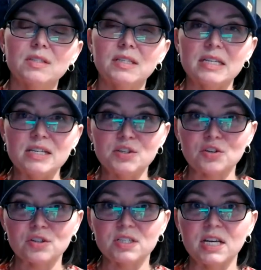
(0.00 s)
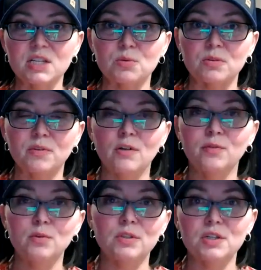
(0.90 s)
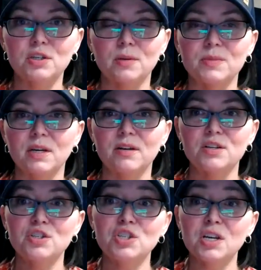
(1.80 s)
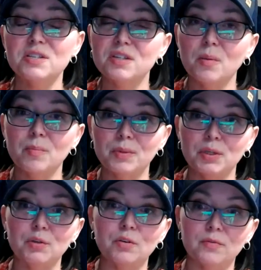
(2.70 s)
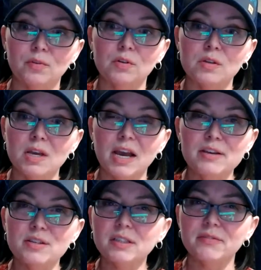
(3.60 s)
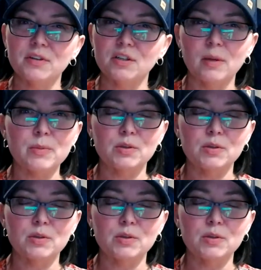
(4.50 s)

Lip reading: eastern states where the fall foliage comes out. It's just beautiful. I used to live in Columbus,